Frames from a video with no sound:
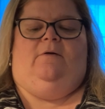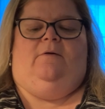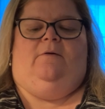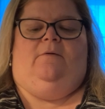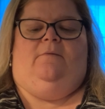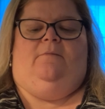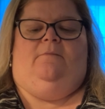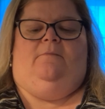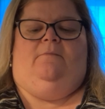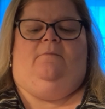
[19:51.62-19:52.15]

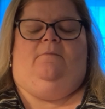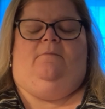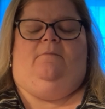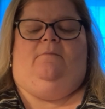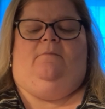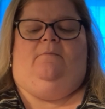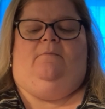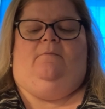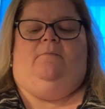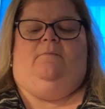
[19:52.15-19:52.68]

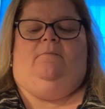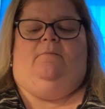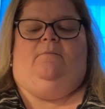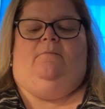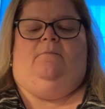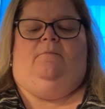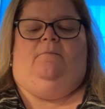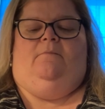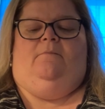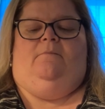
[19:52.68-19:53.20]

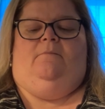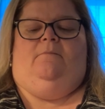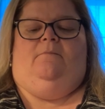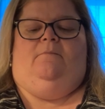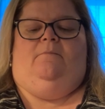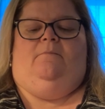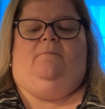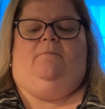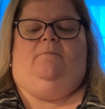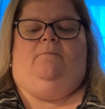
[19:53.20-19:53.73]

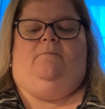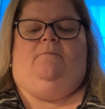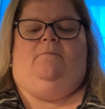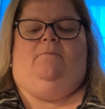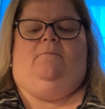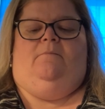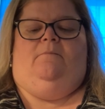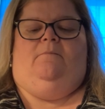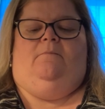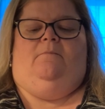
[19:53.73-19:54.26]

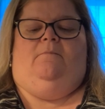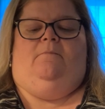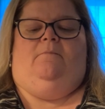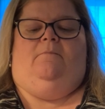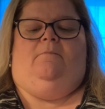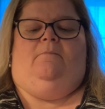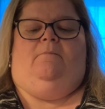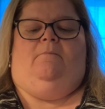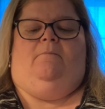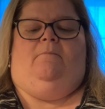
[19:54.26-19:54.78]

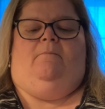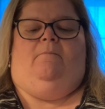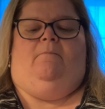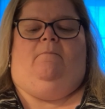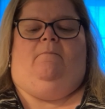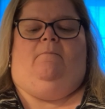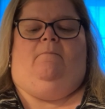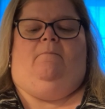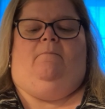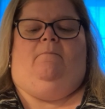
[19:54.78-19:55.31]

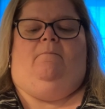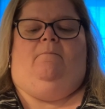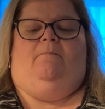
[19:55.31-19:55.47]
(silence)